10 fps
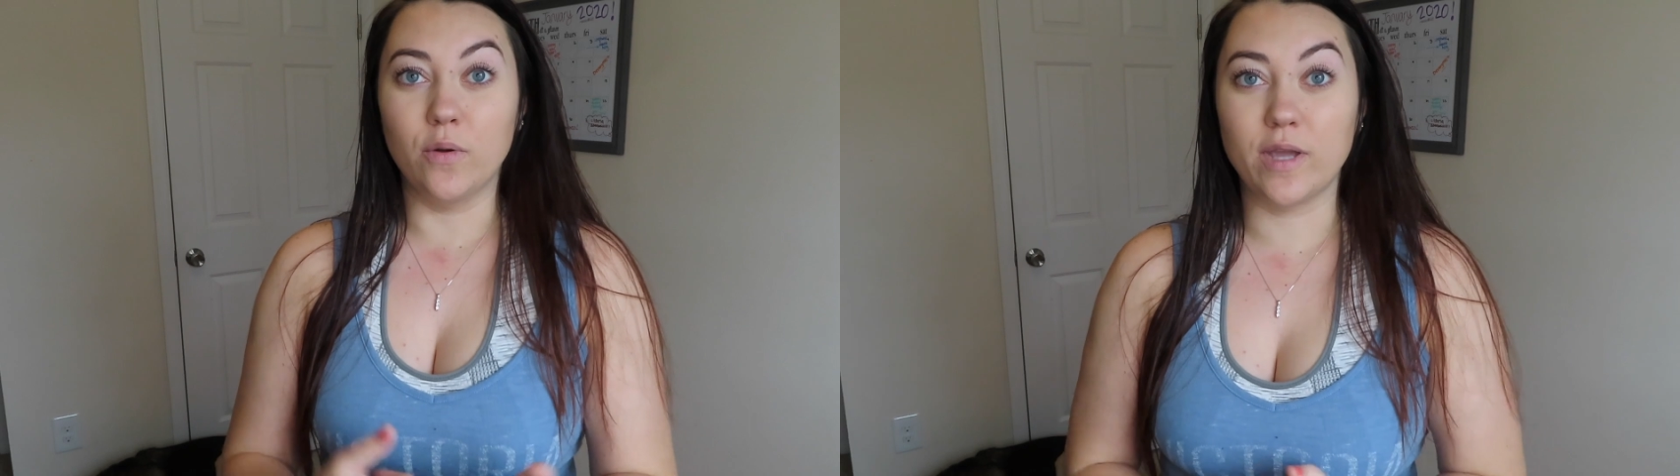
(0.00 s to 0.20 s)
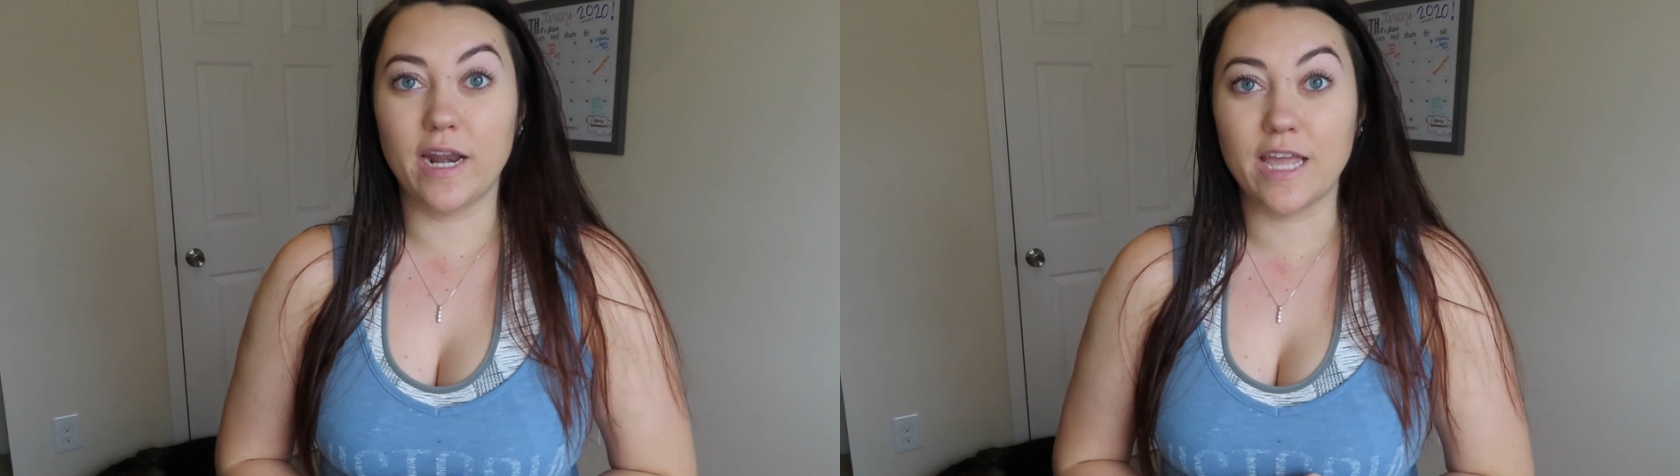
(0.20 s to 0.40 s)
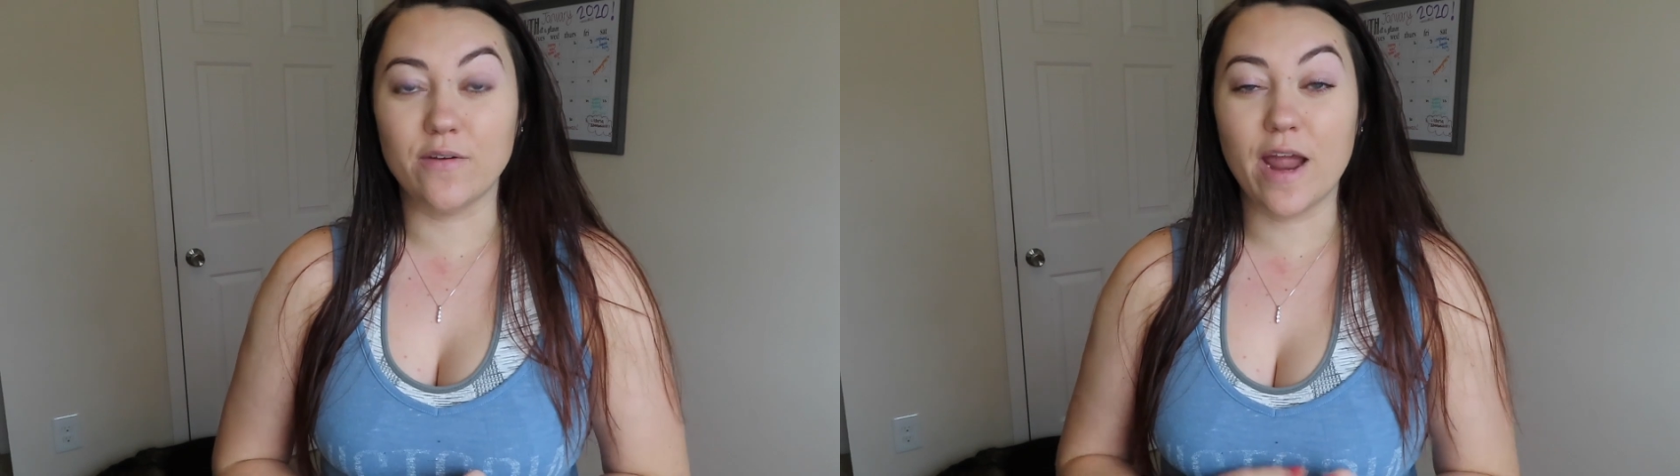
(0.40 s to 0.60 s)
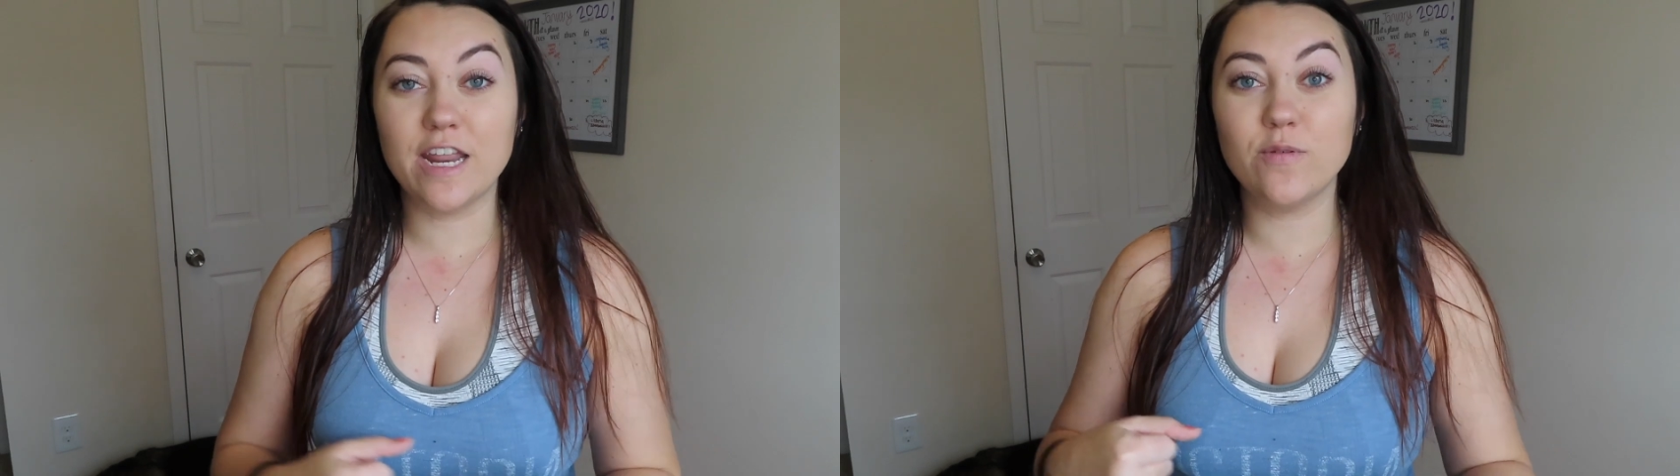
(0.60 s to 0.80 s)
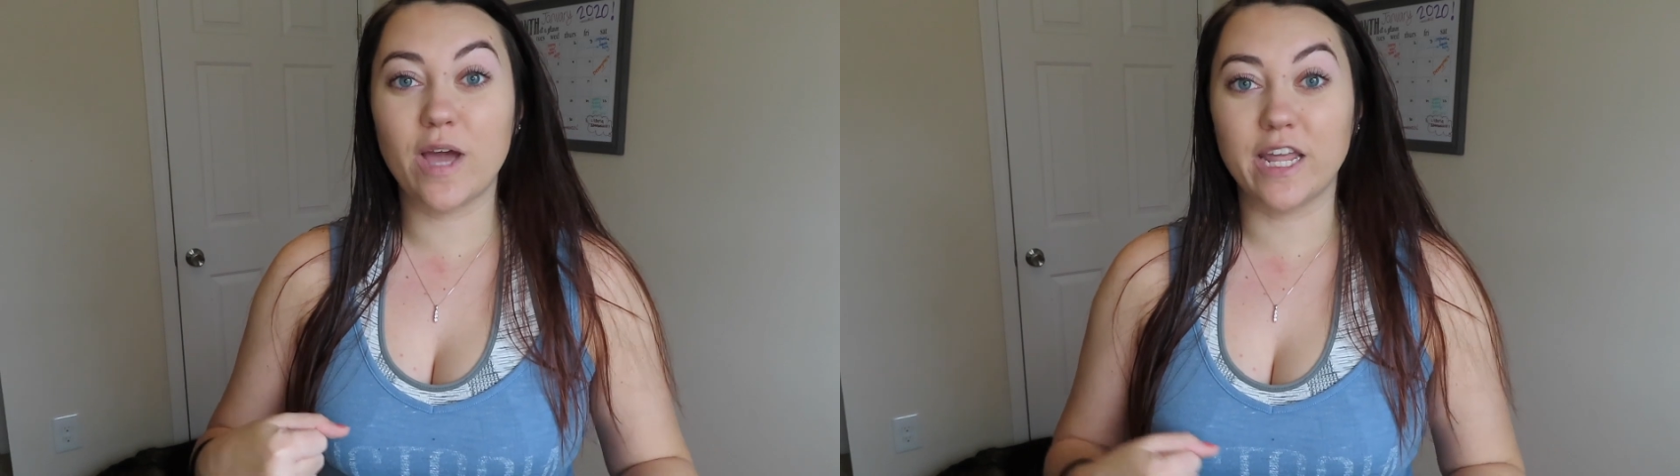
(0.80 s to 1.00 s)
We got to get
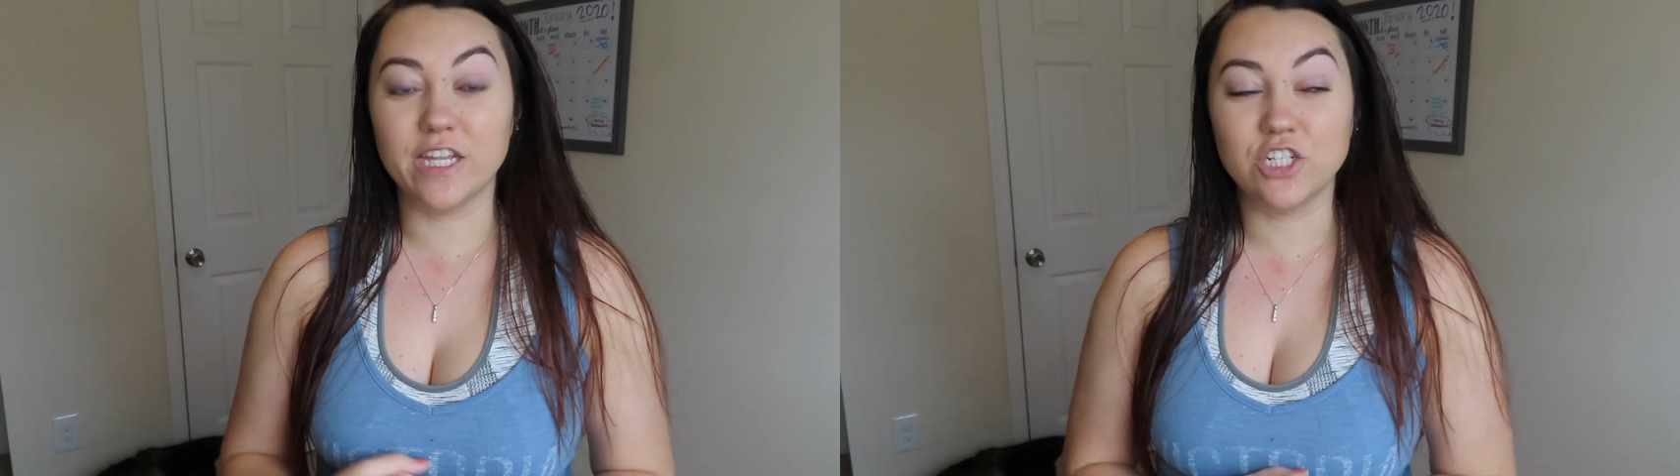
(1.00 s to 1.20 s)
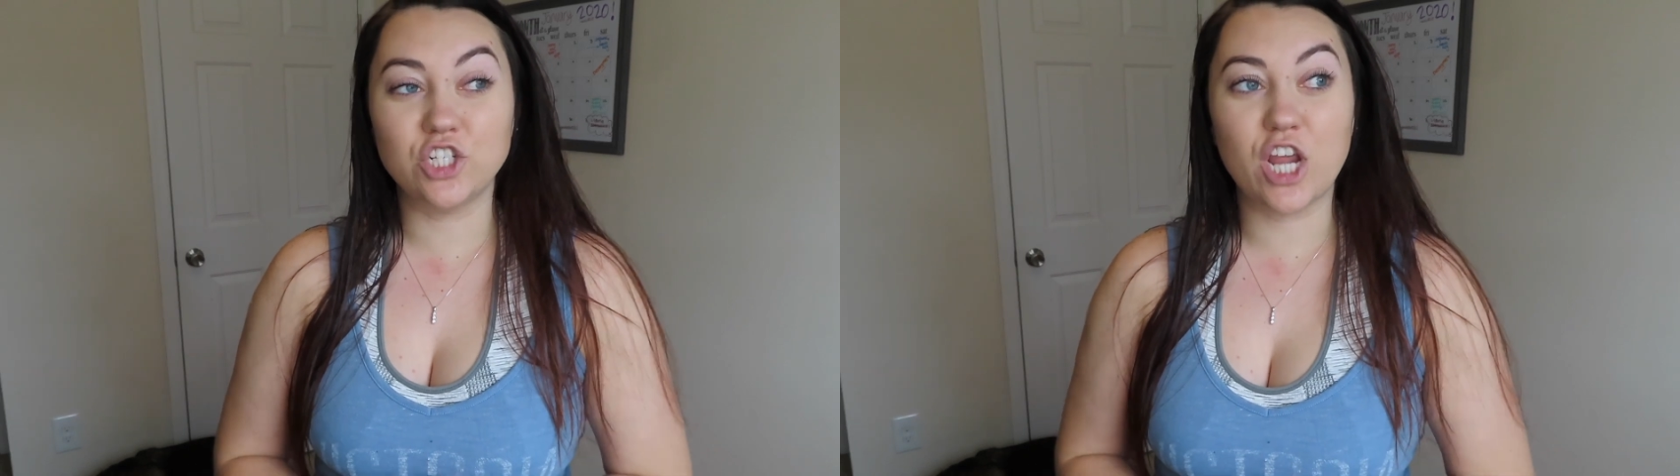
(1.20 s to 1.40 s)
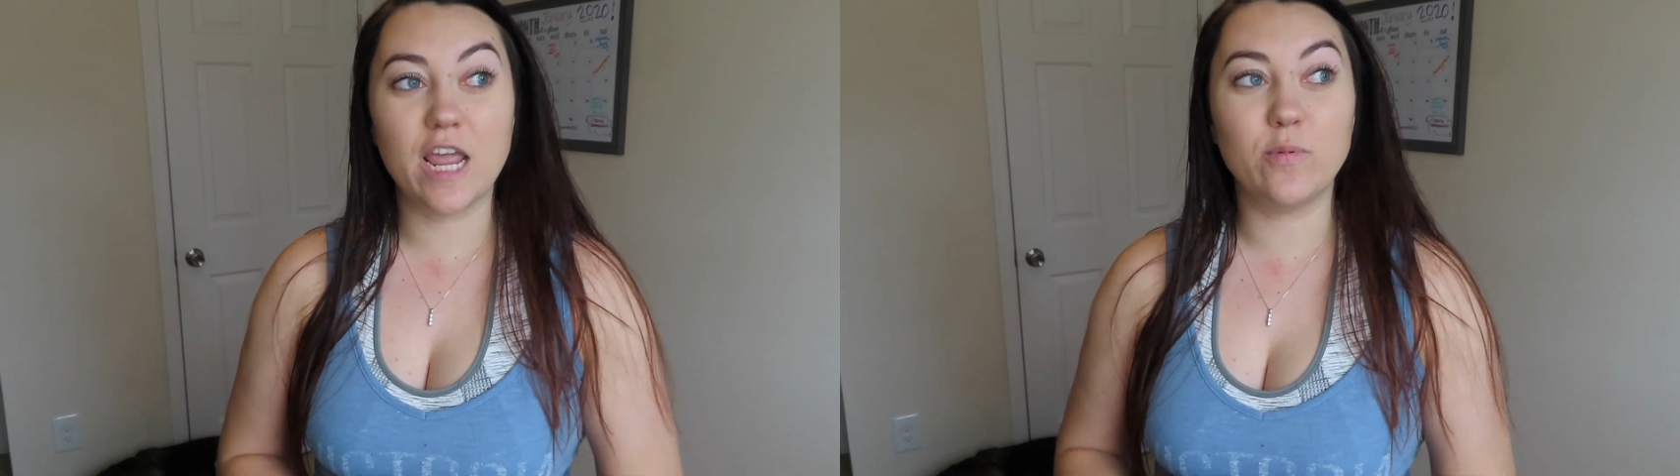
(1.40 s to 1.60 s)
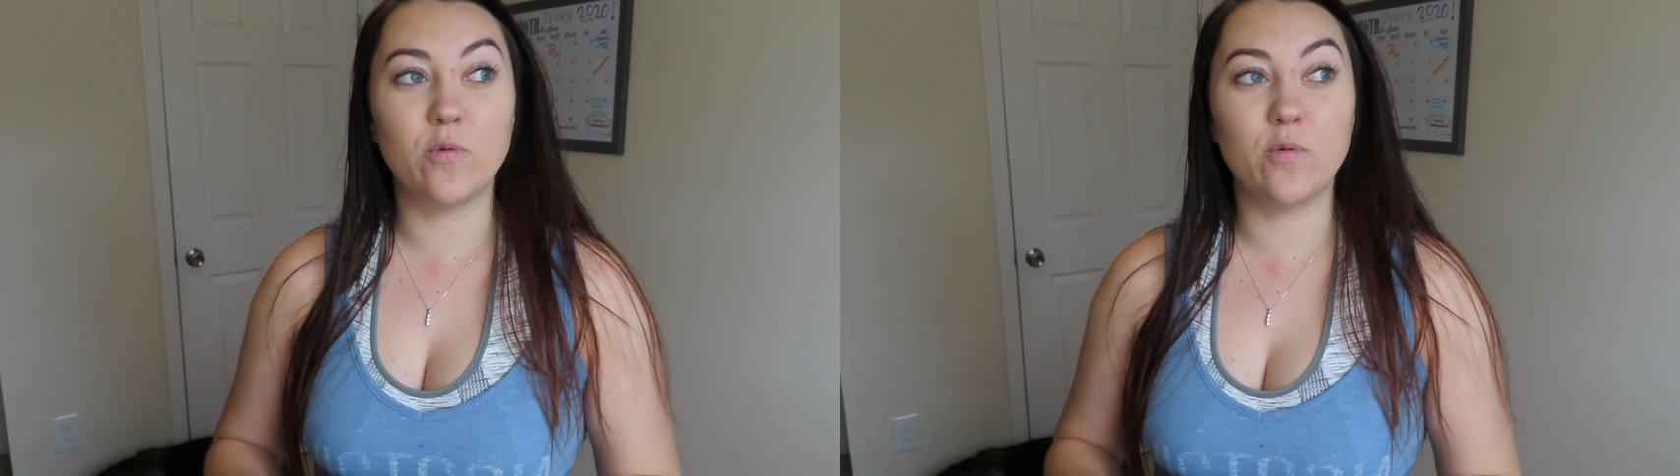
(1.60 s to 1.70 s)
ready. We got to get in shape.